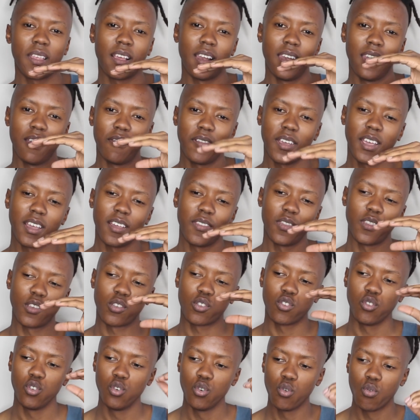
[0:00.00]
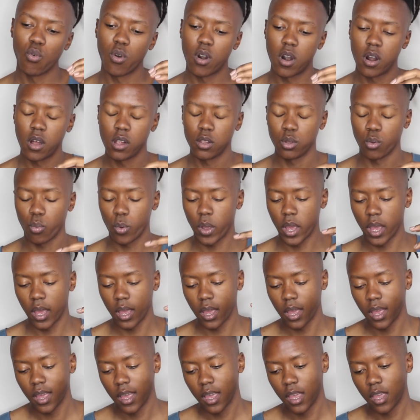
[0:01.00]
living in this new world
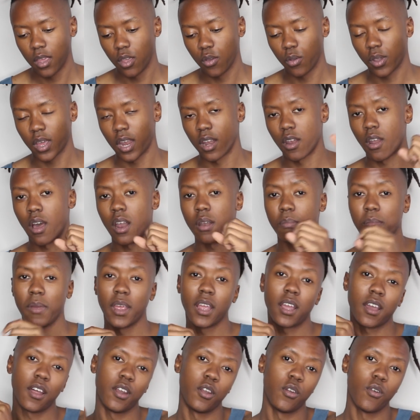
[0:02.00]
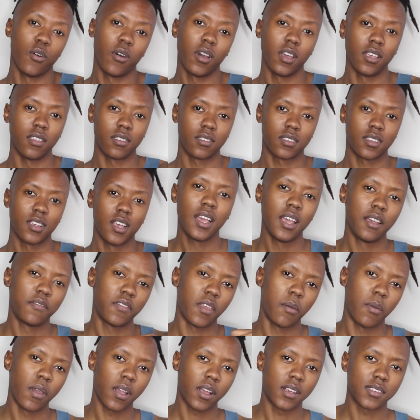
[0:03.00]
where you cannot make a noise. If
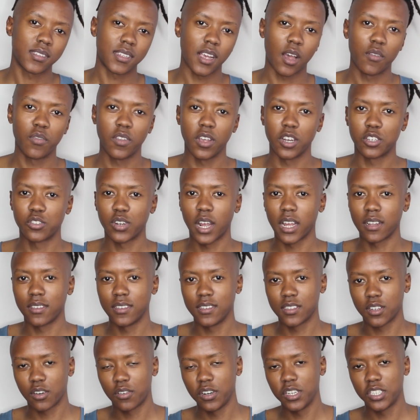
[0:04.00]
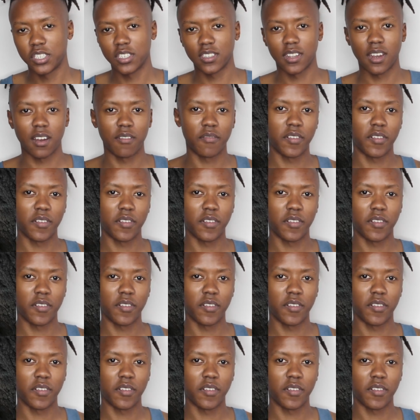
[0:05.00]
they make a sound, they attract these creatures that